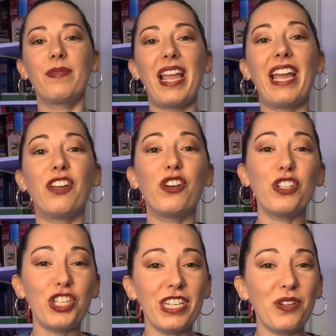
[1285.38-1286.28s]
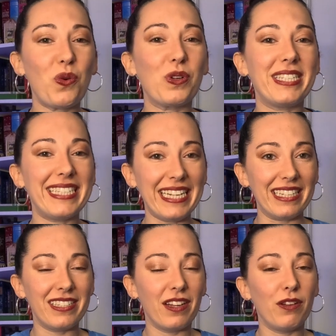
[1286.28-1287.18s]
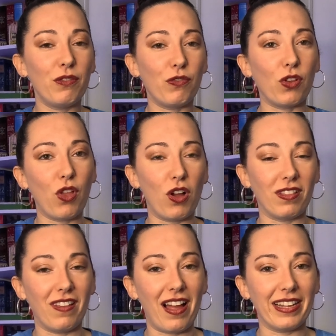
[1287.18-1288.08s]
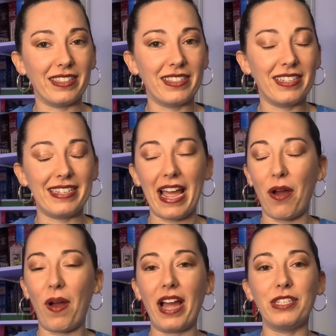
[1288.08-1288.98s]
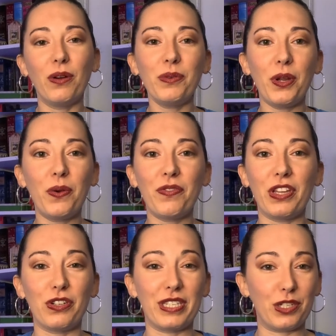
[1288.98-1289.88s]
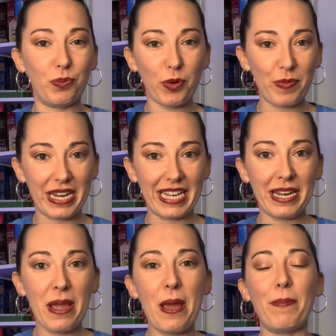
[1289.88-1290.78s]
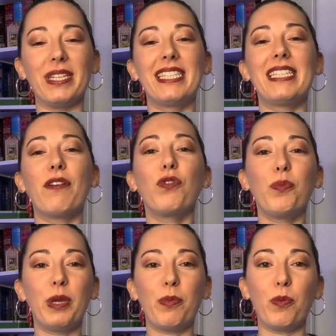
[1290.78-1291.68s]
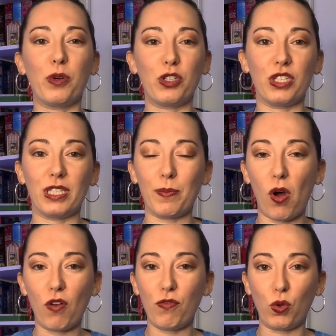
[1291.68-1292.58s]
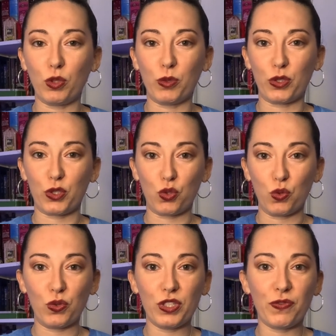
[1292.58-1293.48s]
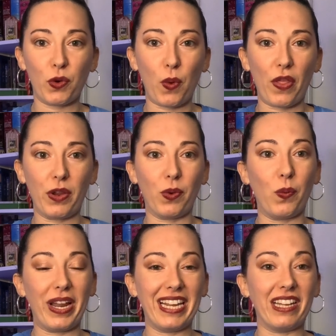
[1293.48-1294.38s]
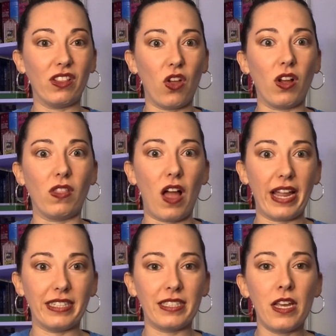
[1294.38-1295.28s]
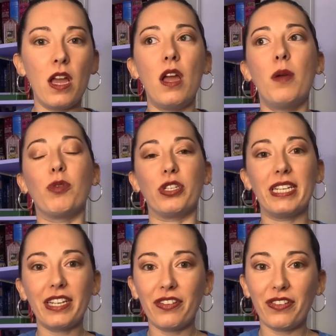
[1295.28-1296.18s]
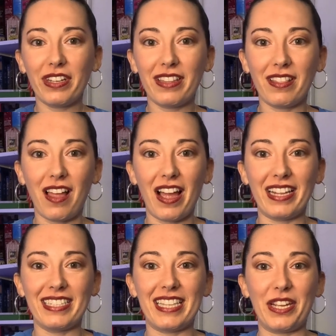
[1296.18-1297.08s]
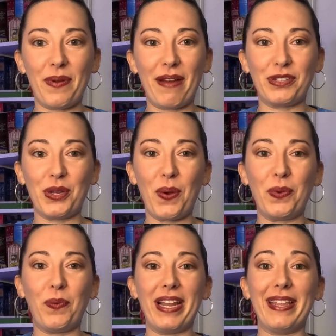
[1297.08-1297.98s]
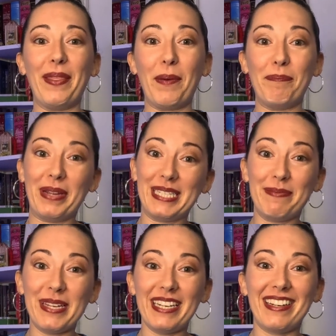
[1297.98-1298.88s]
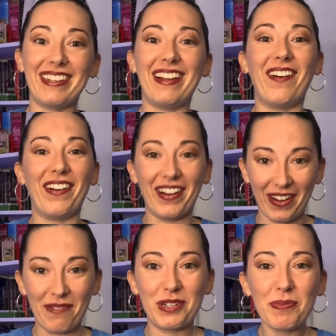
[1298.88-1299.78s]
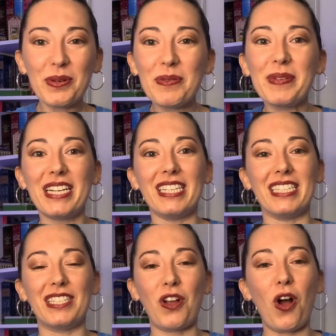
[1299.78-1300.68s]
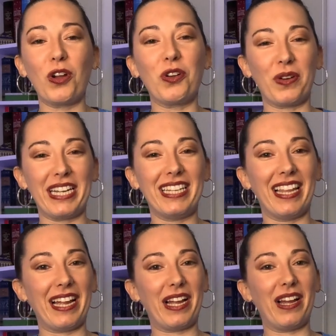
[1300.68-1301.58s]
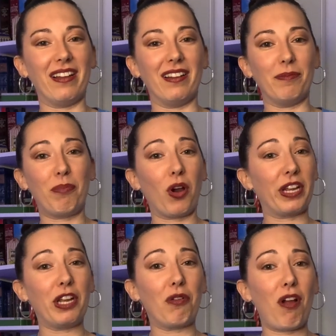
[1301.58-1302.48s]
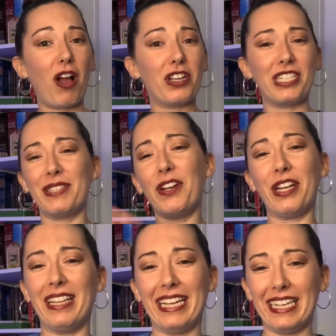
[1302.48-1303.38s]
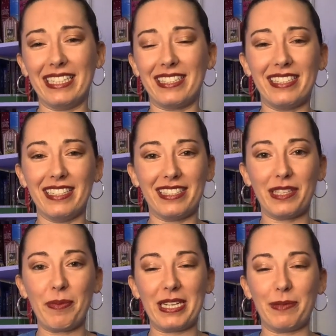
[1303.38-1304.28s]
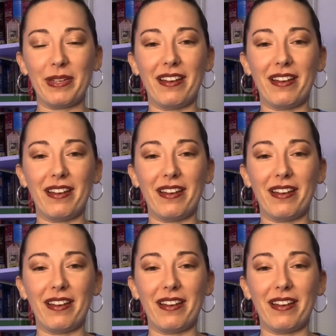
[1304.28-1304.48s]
A cushion or seat for long lines. Now, I don't know if they're still permitted, but several people purchased small foldable stools for while they were waiting in long lines. Particularly the lines that you have to go and wait in the basement are uncomfortable because it's concrete like a parking garage. It's very clean. It's the basement